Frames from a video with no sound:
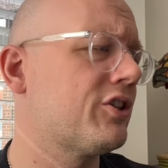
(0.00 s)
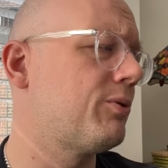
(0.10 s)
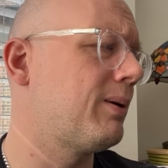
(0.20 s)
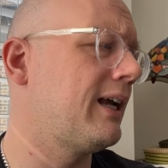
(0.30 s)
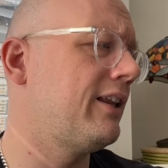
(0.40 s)
to
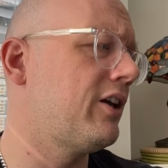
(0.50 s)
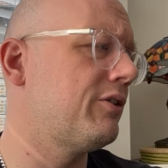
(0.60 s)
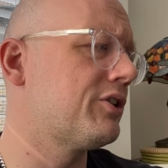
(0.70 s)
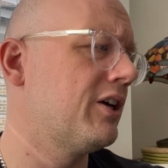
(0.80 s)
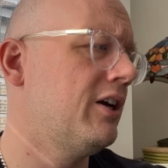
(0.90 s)
playing
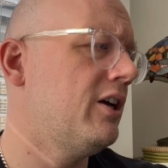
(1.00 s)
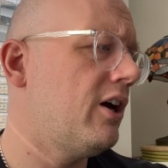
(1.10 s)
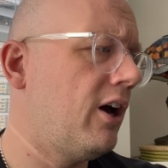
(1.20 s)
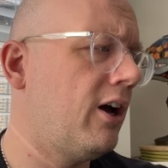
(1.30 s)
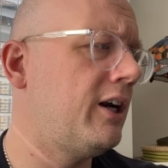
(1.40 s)
those
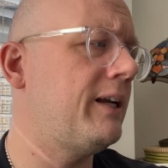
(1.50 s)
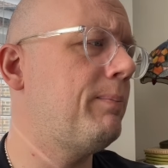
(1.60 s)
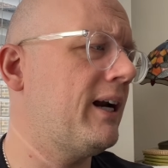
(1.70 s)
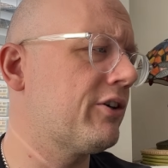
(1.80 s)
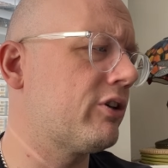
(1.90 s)
early
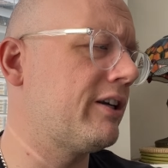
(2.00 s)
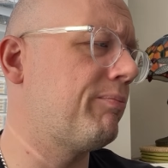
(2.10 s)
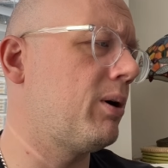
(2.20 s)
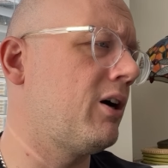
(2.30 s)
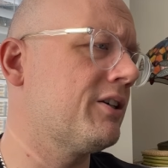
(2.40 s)
penetrative
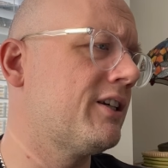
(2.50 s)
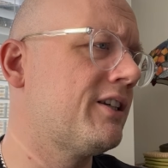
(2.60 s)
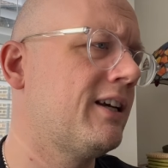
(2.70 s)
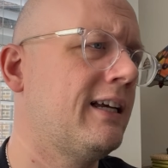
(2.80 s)
passes.